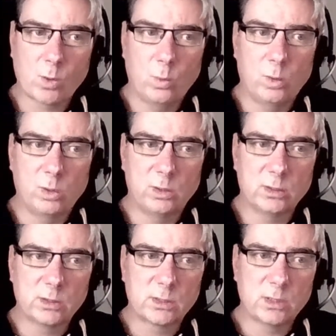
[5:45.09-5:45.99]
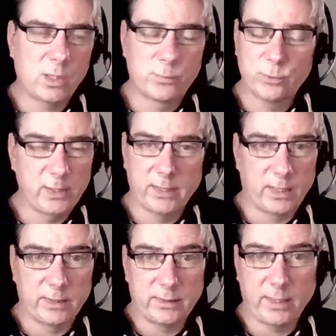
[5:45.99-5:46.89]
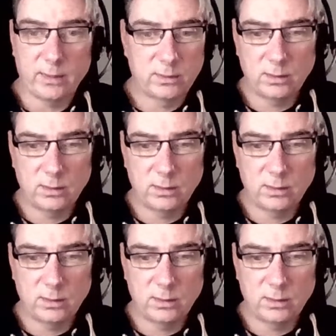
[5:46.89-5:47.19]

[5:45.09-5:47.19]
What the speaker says: was a brilliant idea.